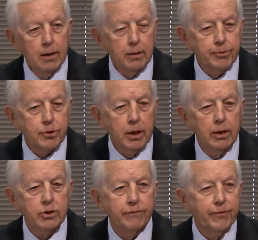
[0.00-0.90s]
the
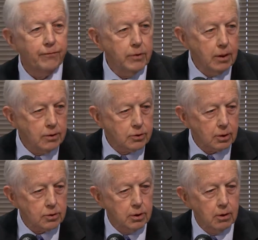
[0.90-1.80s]
percentage of 15 and
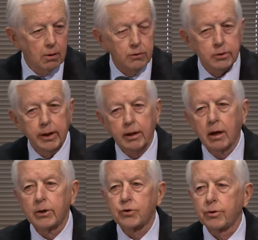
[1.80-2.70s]
16-year-olds in that
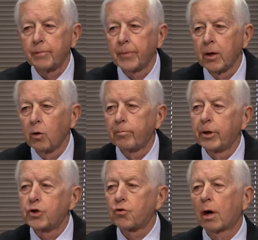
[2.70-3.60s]
country who had
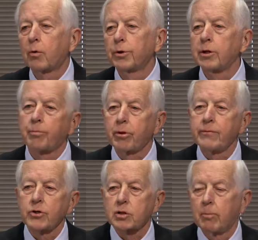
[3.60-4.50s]
been drunk within the
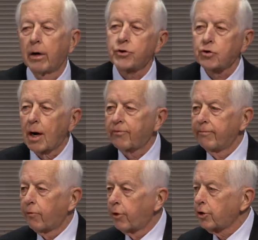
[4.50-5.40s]
previous month dropped from
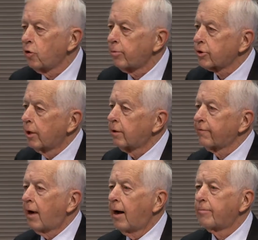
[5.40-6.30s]
42% to
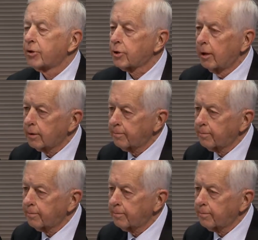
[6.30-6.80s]
5%.